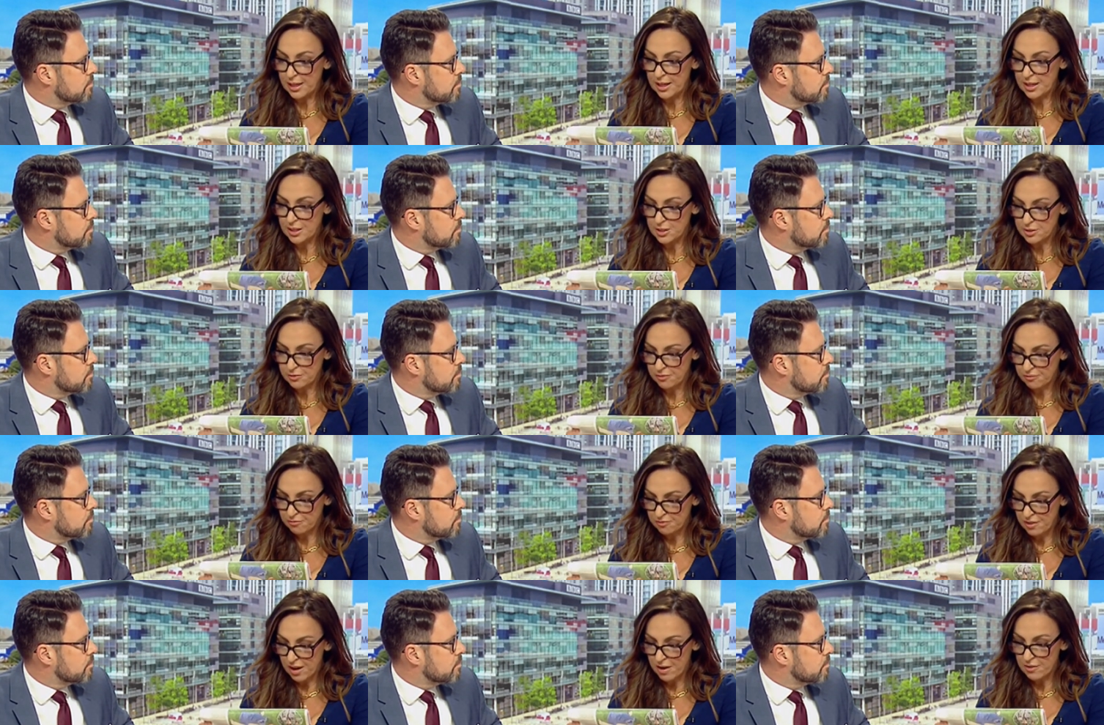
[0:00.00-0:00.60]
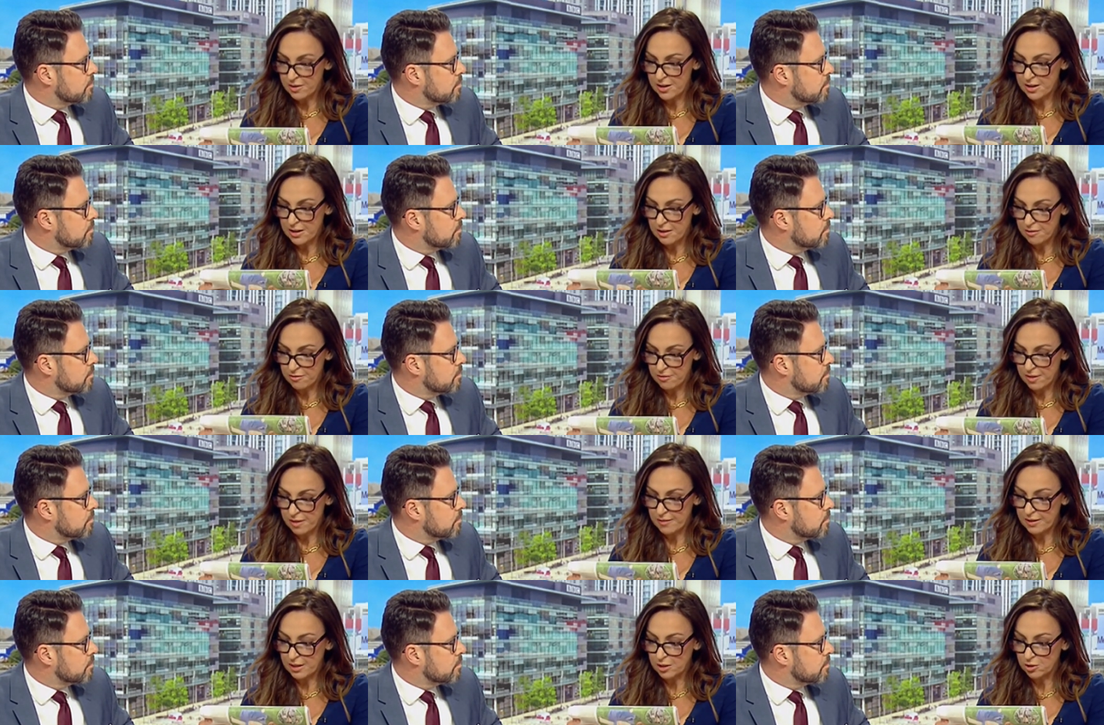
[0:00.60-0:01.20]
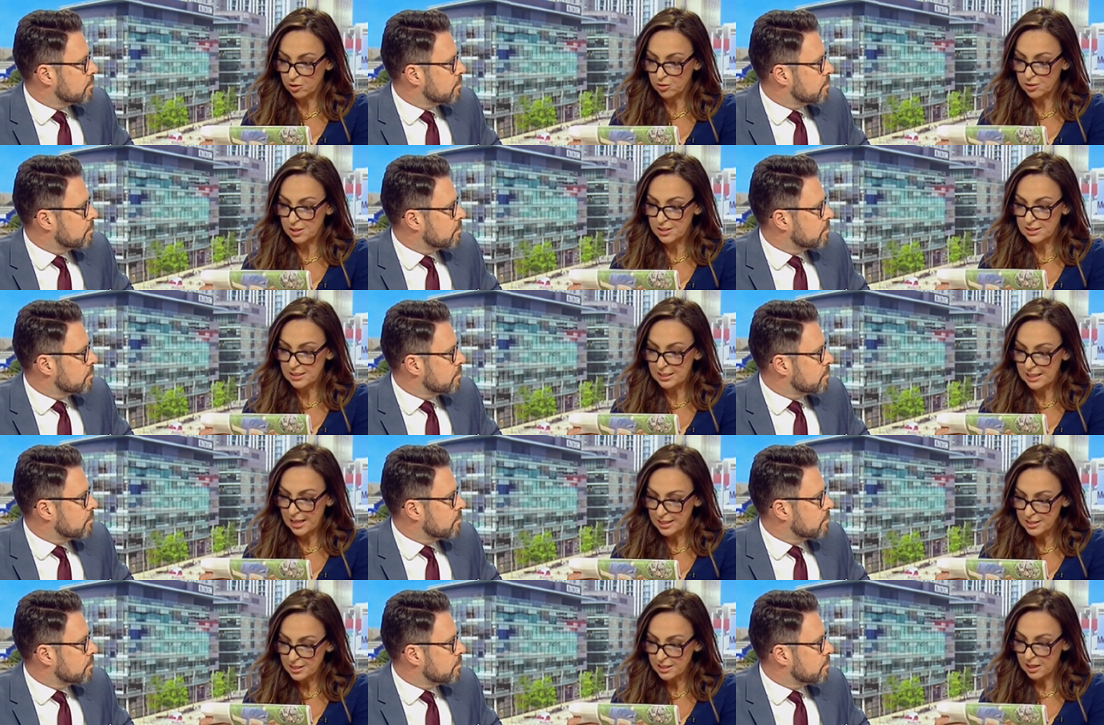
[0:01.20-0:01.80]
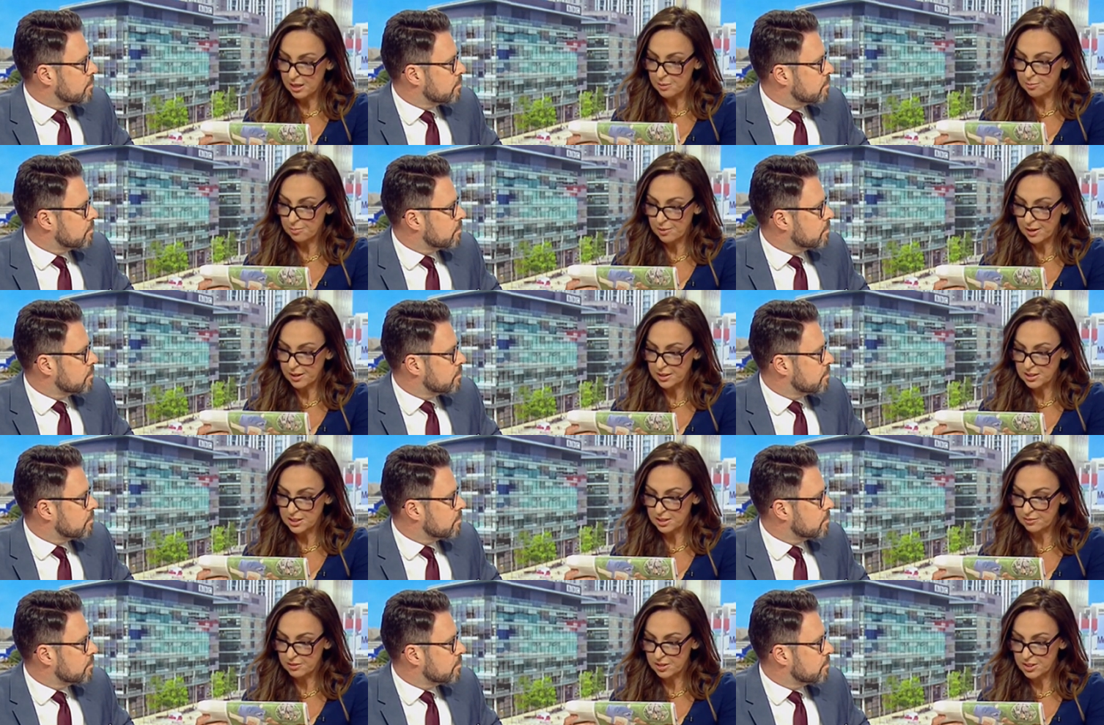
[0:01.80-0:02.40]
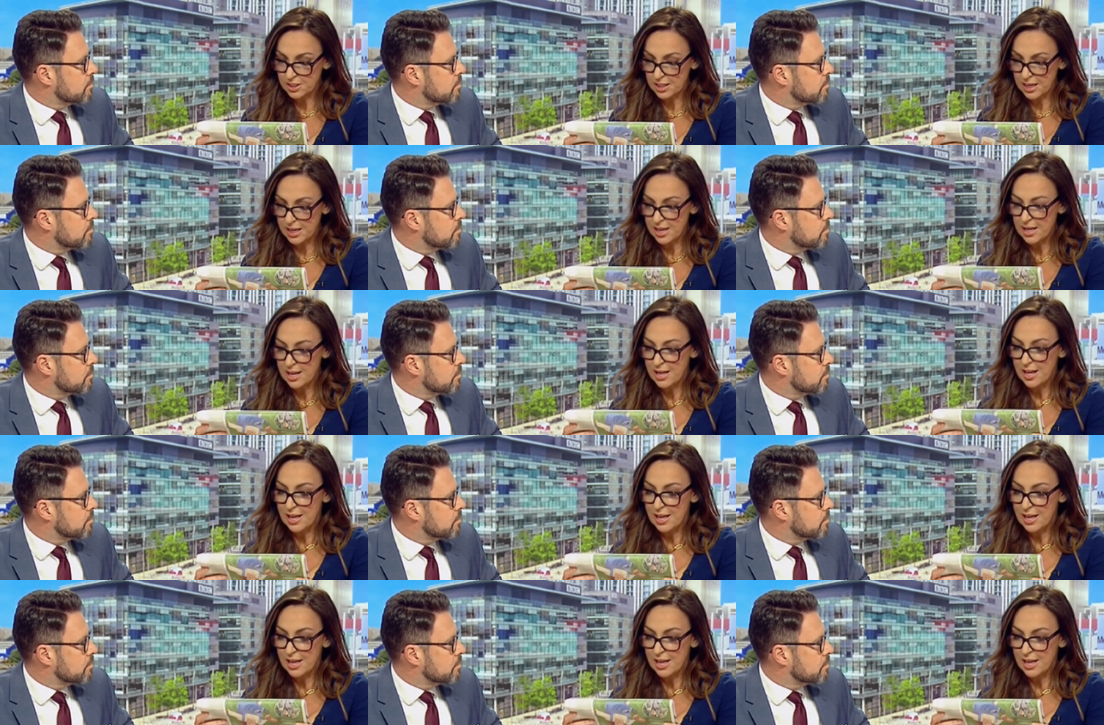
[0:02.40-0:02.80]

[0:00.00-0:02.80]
Speaker 1: is very, very good. There's less hyperactivity,